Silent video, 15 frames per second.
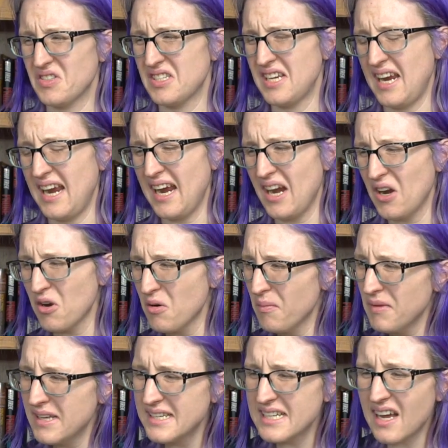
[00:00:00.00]

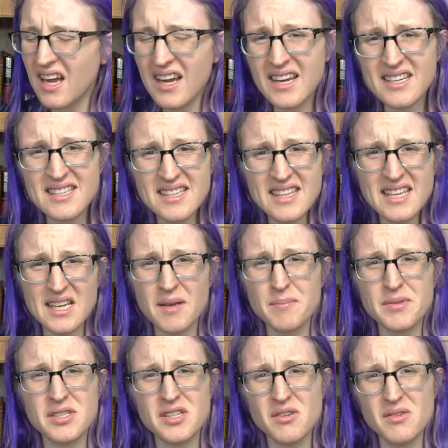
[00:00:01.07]
terribly tie into the
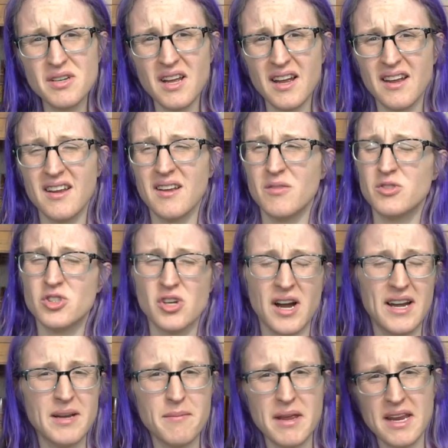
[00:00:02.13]
episode. I was
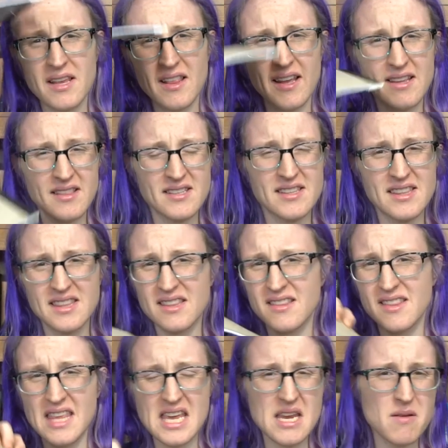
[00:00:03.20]
trying to make like the
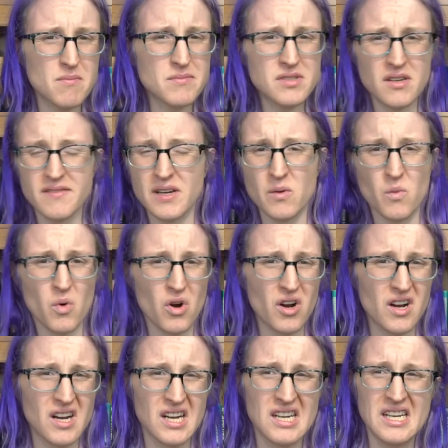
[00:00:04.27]
themes of it
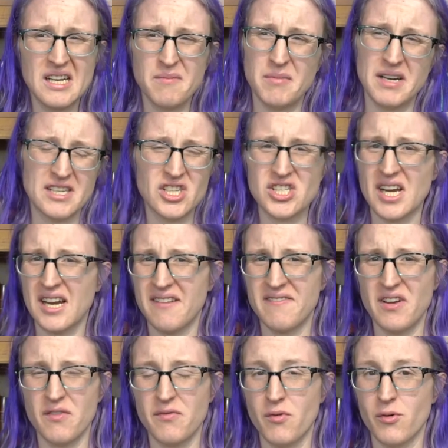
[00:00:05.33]
work, but it just kind of
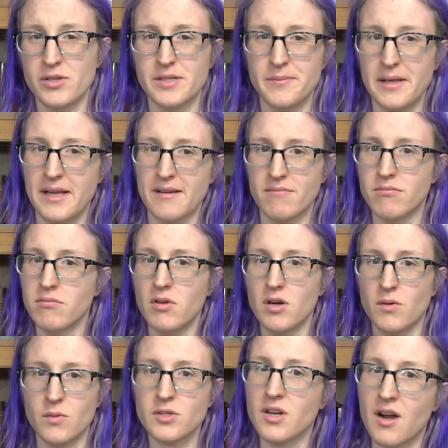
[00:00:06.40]
felt forced to be like,
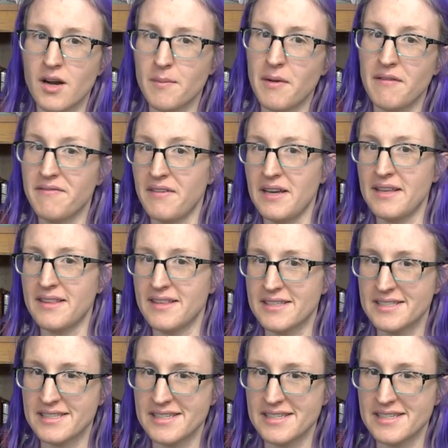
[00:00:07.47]
look, we're talking about faith this